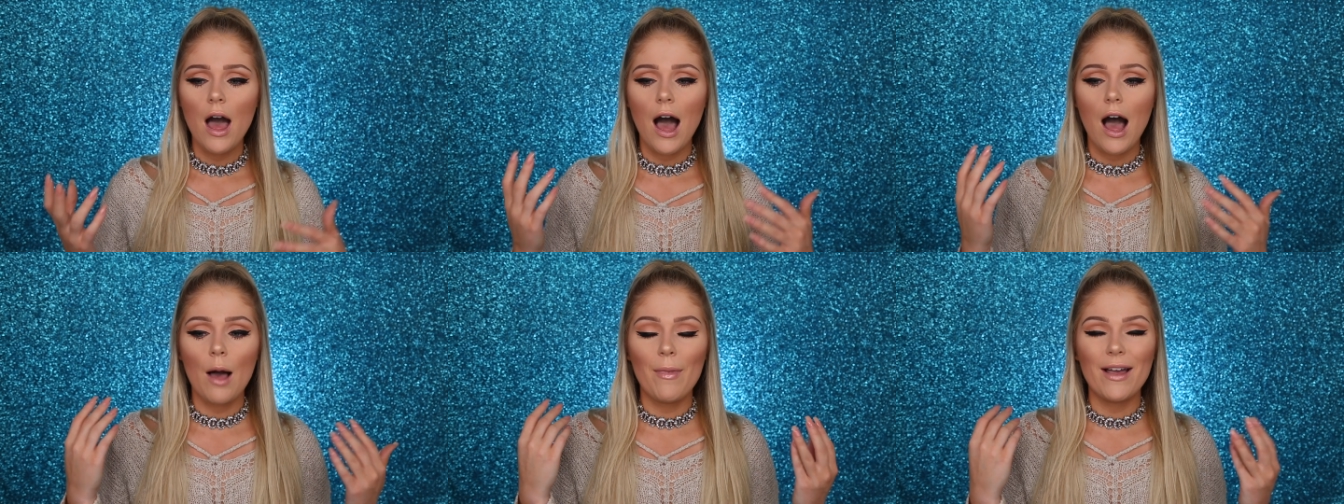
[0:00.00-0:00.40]

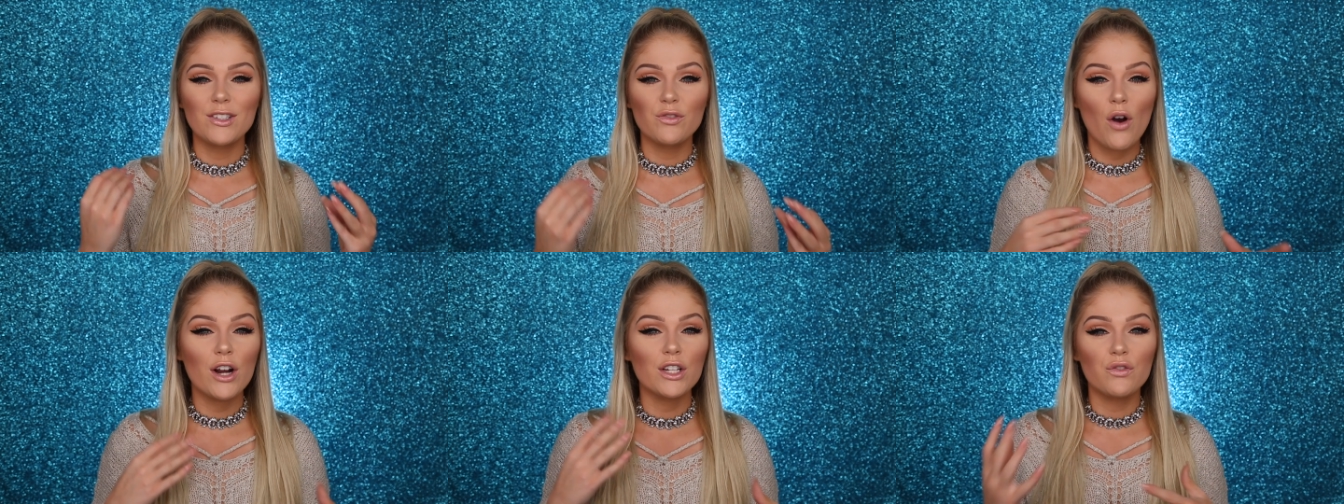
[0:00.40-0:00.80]
um,
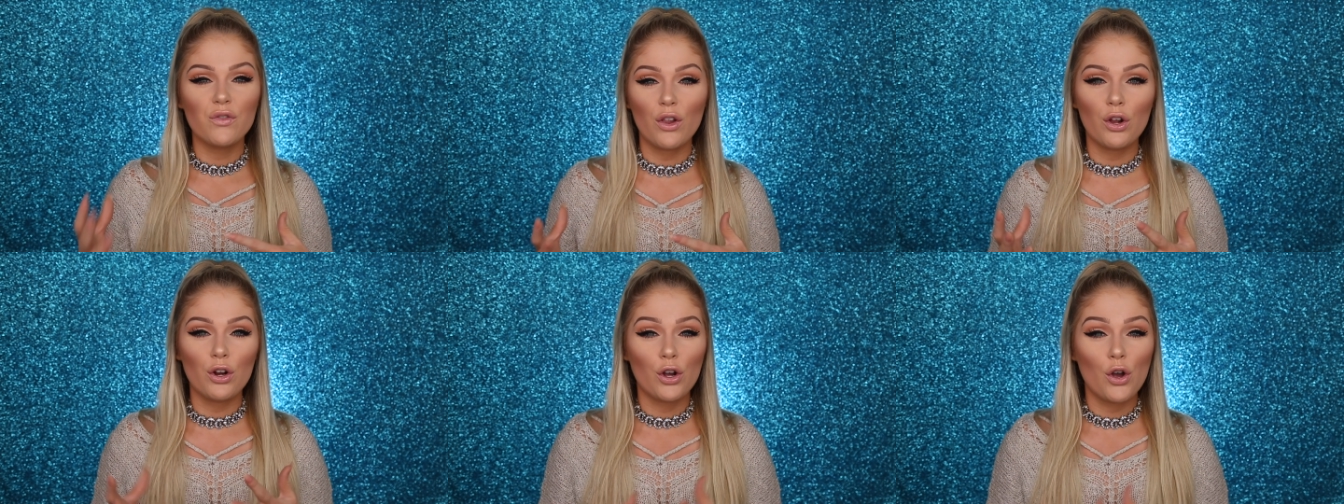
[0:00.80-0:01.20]
as far as
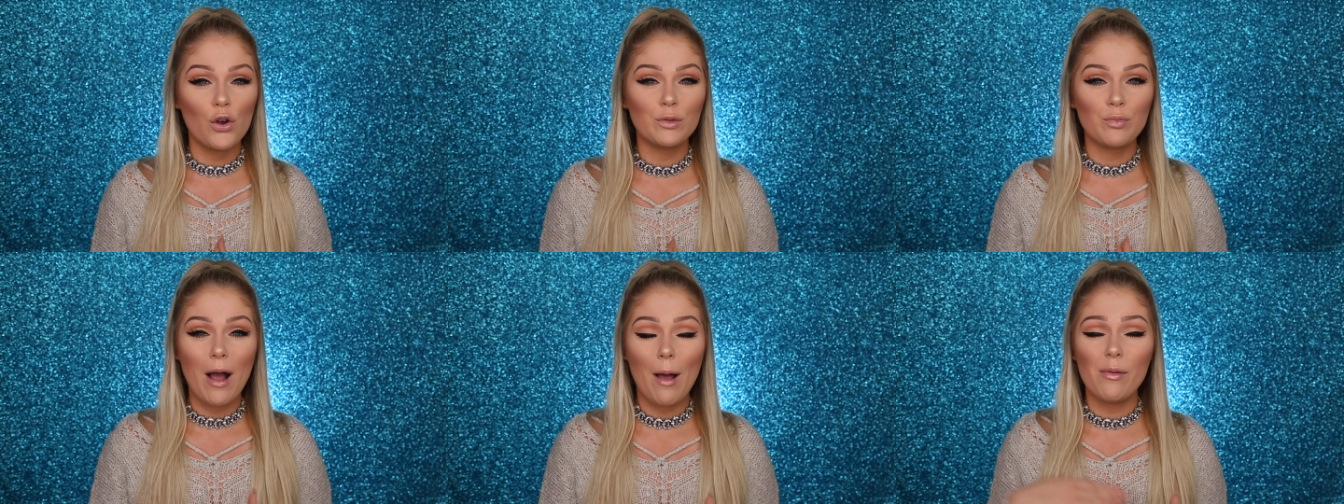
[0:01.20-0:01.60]
filler
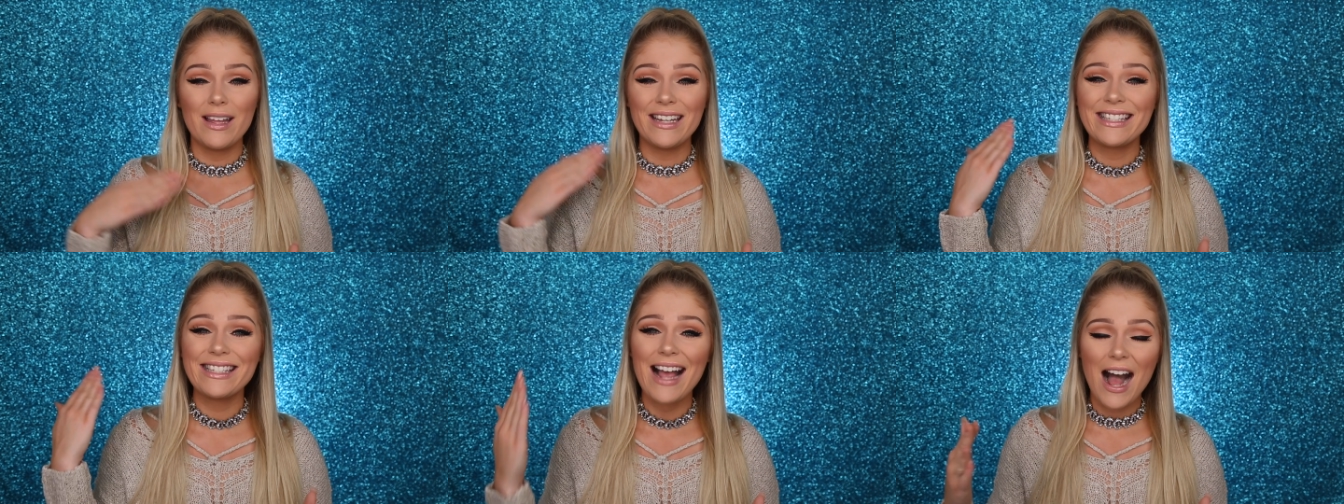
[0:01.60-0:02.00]
goes,
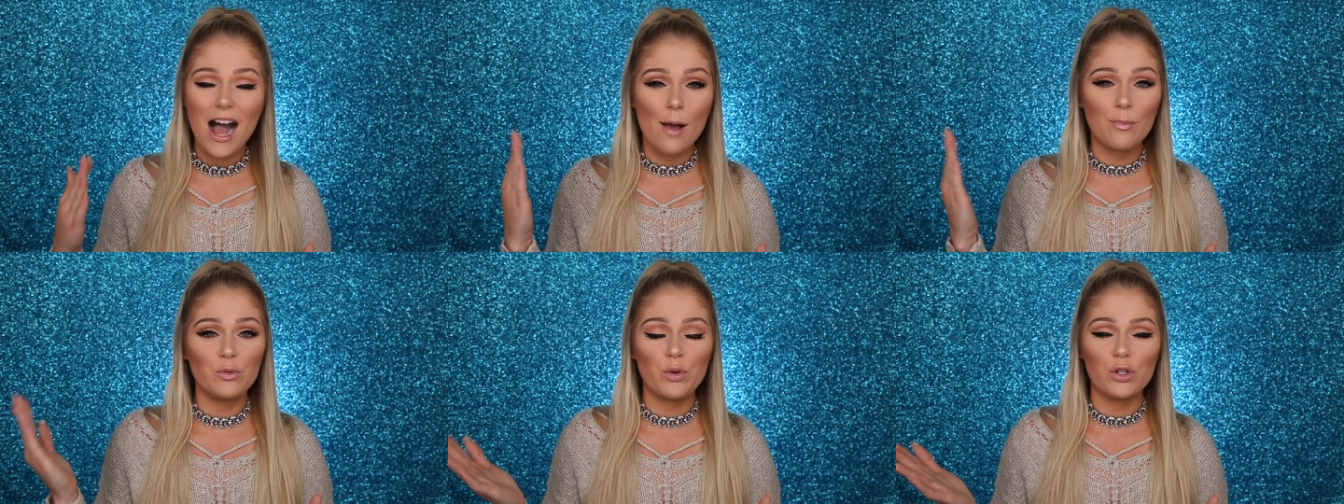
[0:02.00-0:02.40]
probably
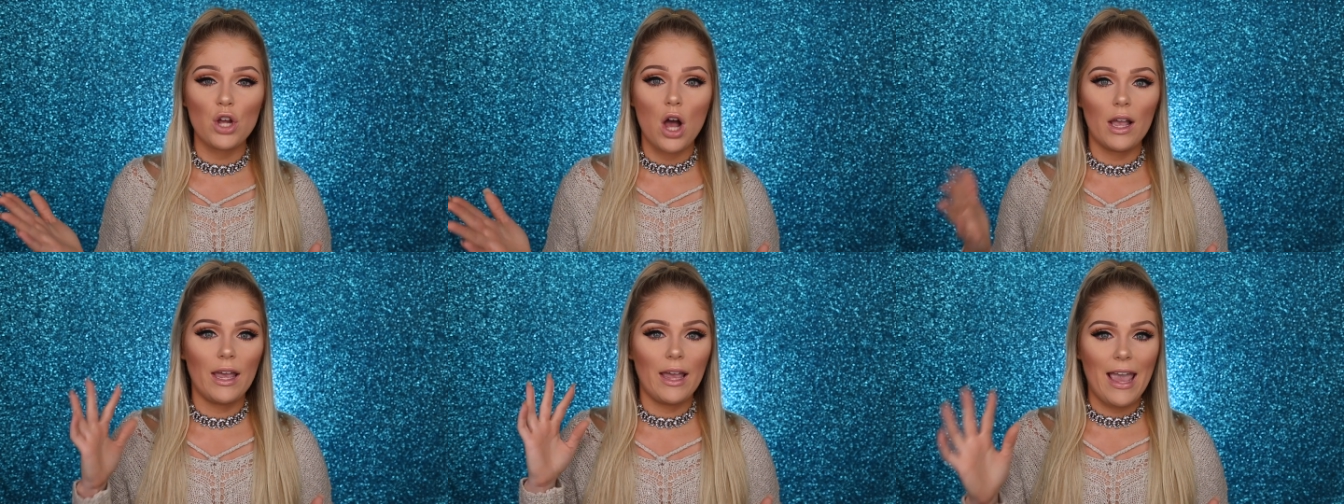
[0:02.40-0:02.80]
tops, we're
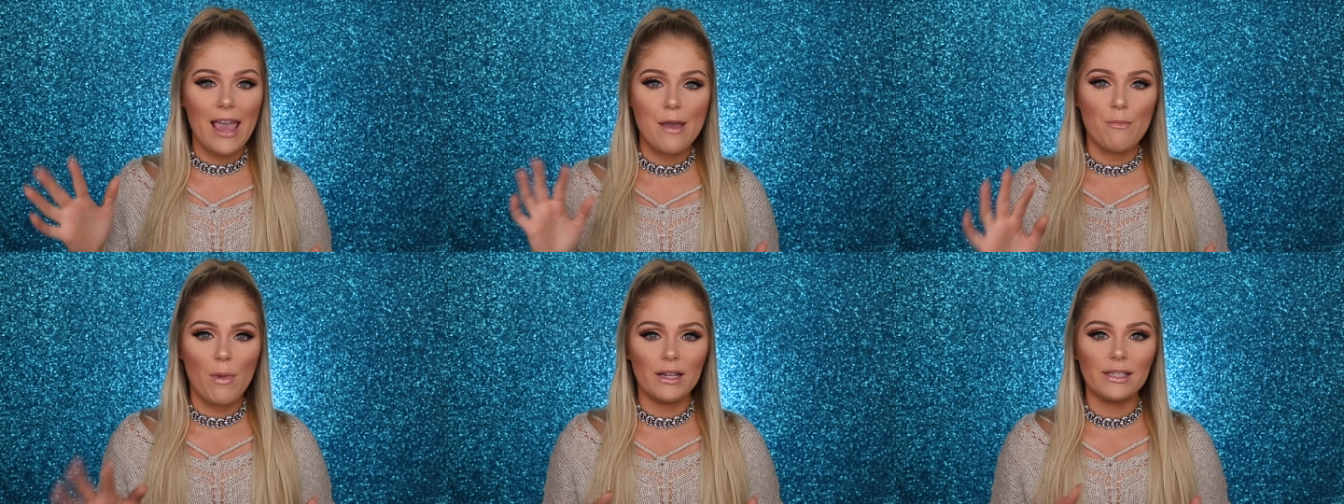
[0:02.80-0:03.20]
talking
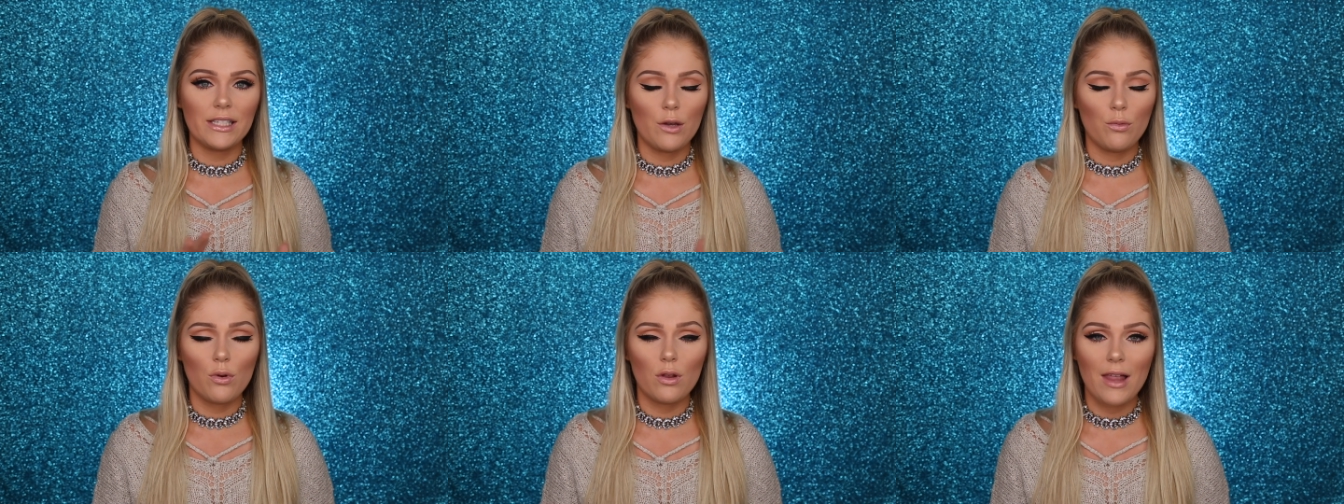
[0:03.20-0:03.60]
eight months,
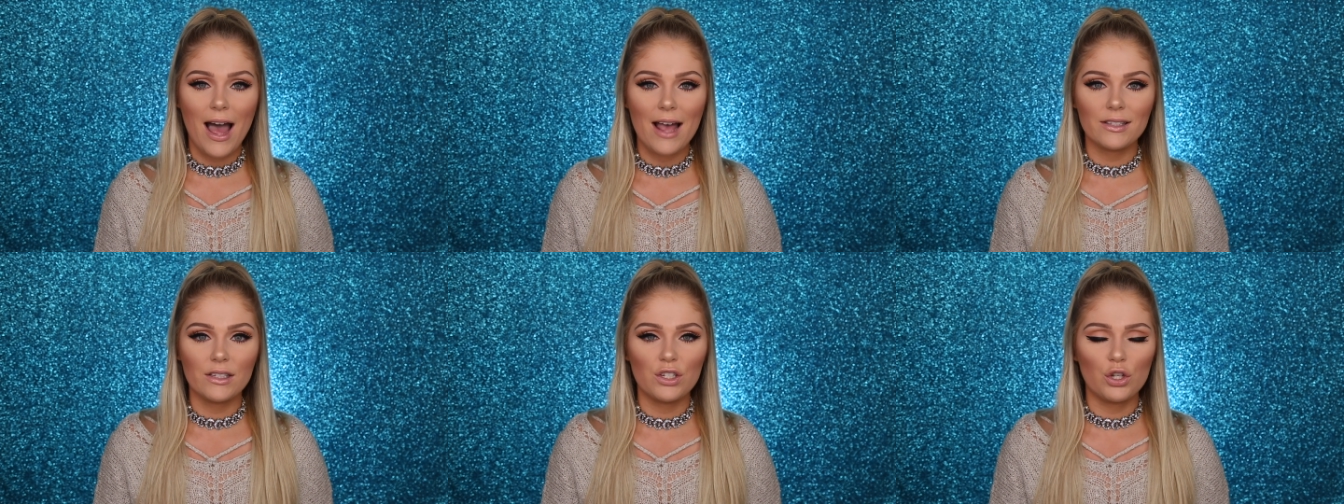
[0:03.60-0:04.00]
it will
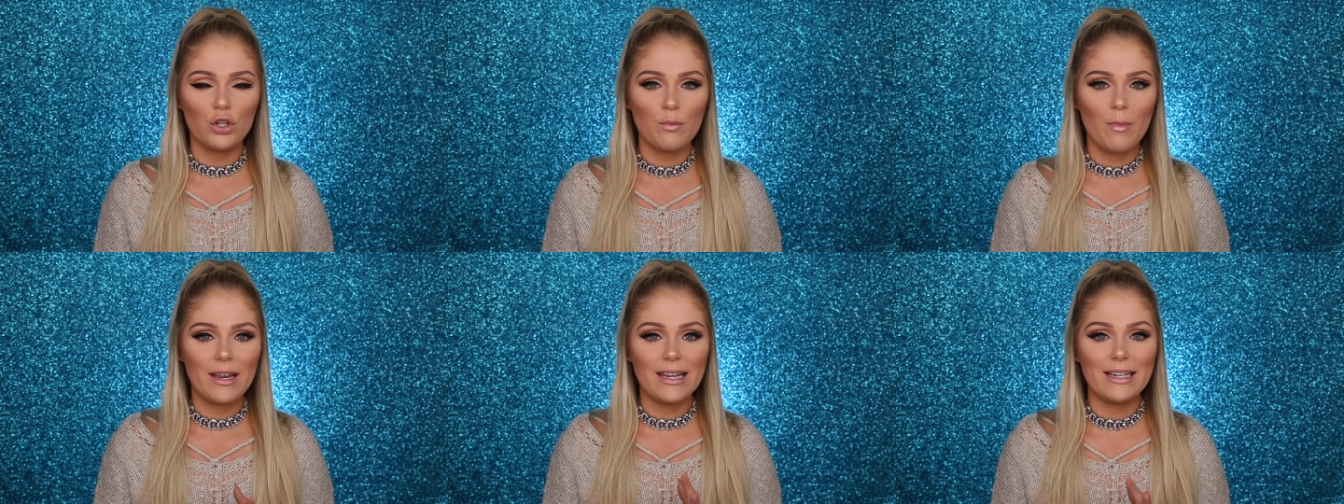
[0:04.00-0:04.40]
last until
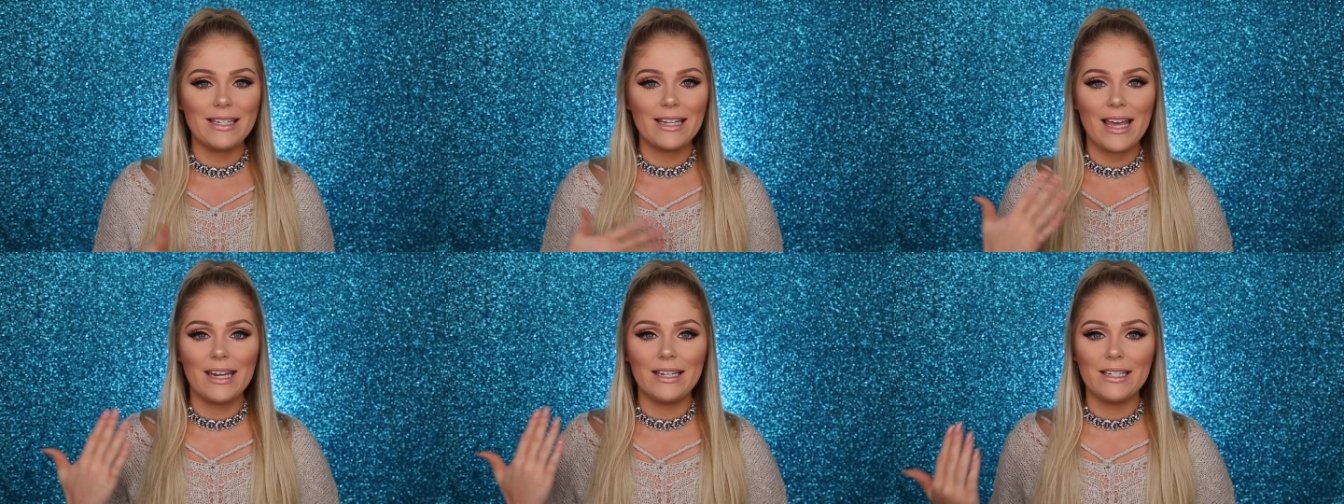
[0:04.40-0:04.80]
you might need
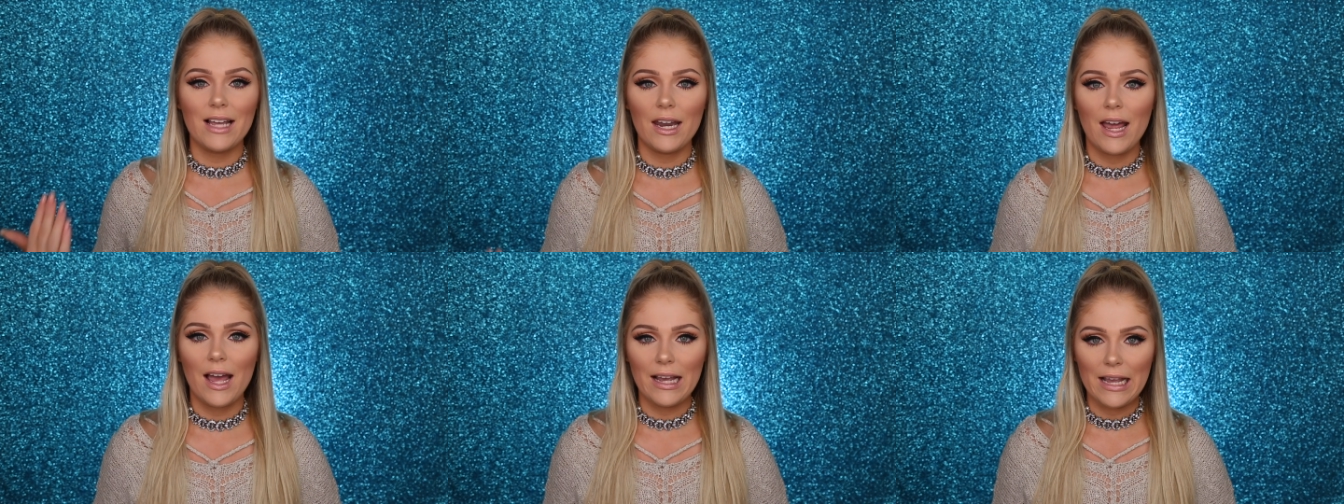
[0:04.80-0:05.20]
to get it
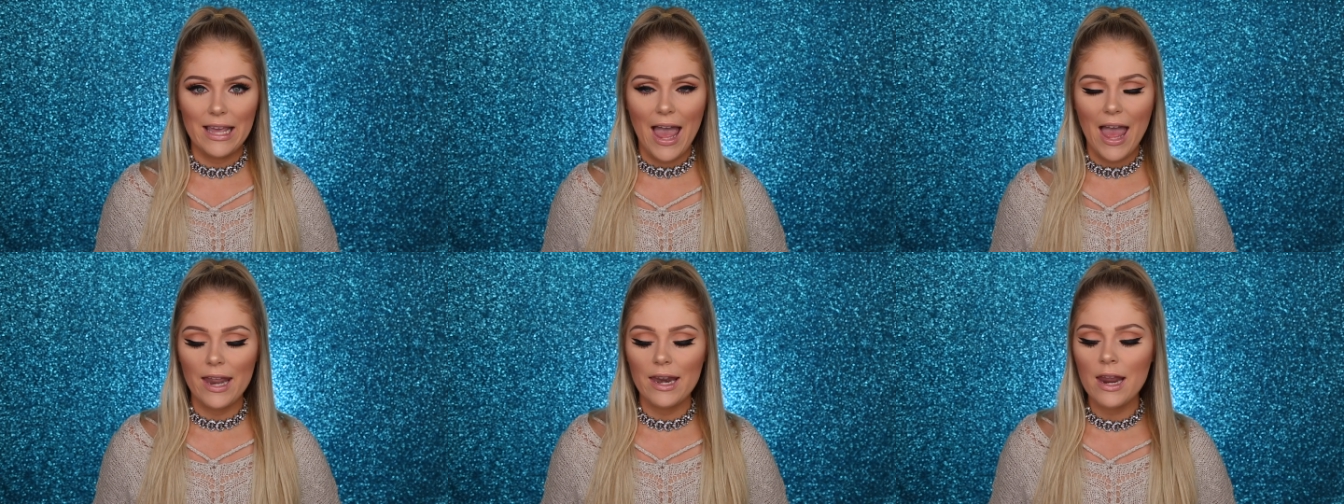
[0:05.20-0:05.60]
done
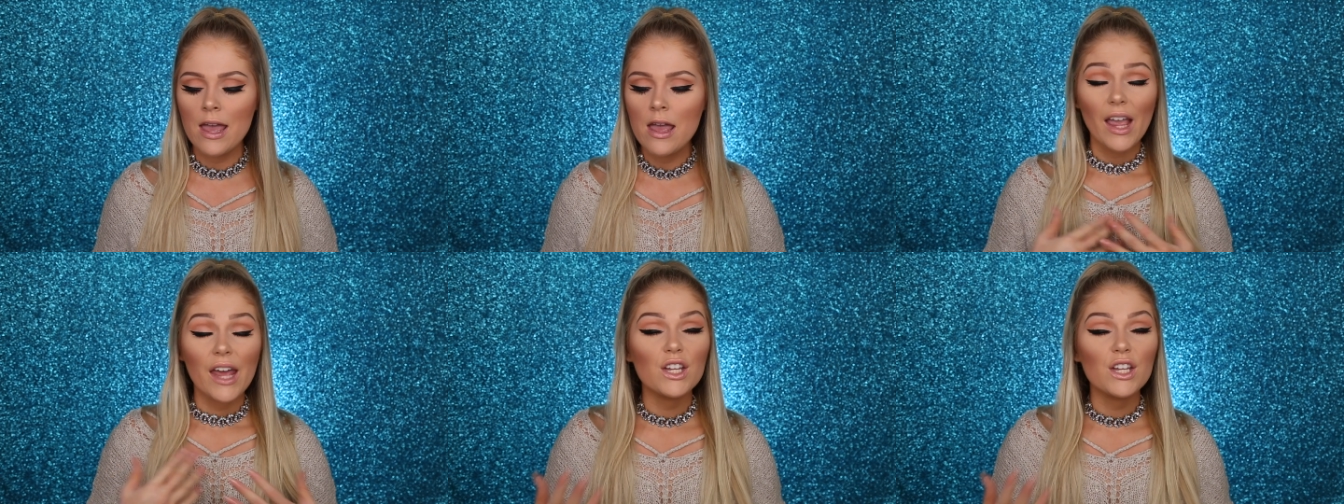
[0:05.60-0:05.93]
again.